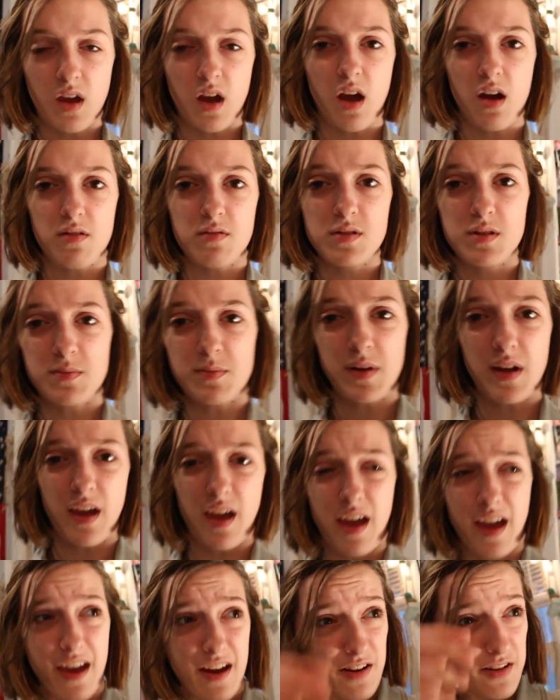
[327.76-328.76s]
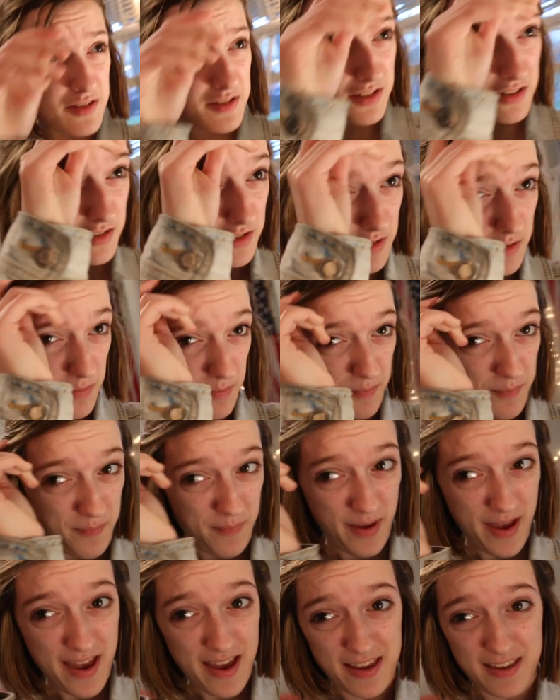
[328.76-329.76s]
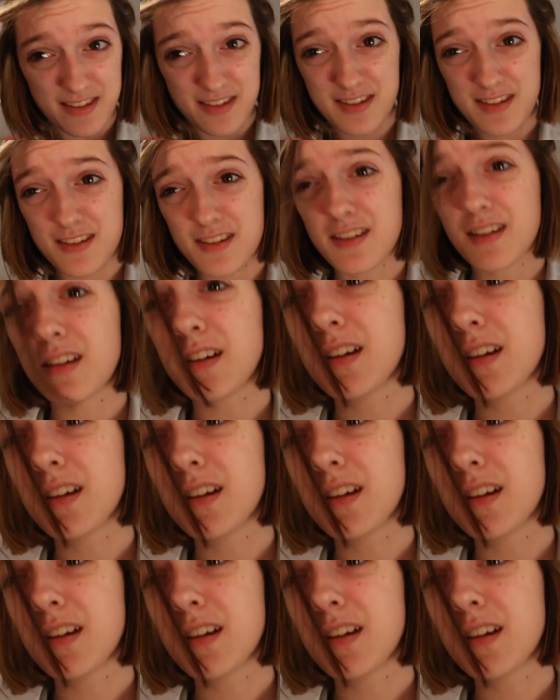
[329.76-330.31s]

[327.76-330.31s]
how is my hair such a mess